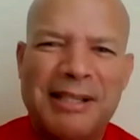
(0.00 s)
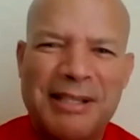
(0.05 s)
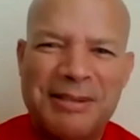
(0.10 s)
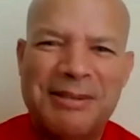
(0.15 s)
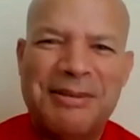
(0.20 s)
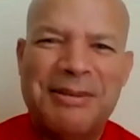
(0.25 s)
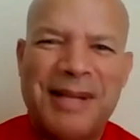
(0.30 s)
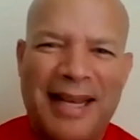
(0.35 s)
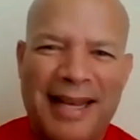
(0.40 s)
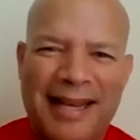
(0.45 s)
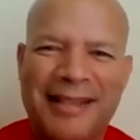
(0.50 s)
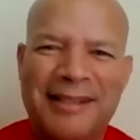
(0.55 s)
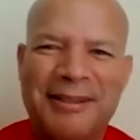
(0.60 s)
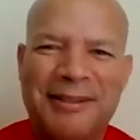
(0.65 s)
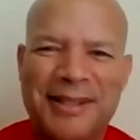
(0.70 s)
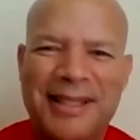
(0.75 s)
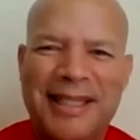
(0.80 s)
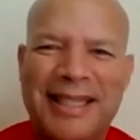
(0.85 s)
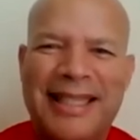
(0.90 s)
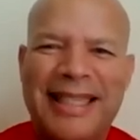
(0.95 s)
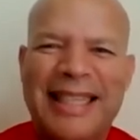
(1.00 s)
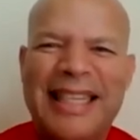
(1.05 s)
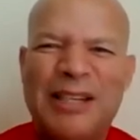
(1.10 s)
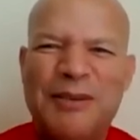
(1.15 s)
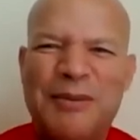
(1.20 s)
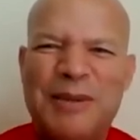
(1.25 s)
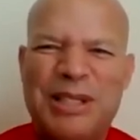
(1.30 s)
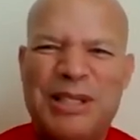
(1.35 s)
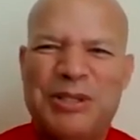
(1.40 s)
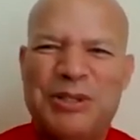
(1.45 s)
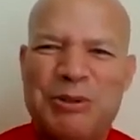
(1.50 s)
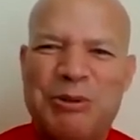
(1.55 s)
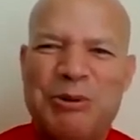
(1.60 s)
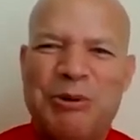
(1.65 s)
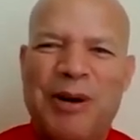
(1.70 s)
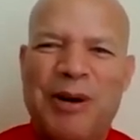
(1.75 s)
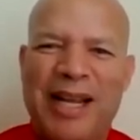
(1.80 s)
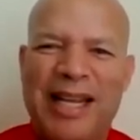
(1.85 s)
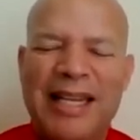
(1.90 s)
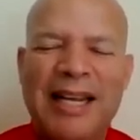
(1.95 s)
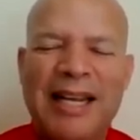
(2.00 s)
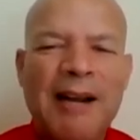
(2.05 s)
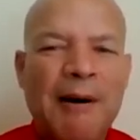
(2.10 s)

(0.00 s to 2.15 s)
do that, okay? Which is great.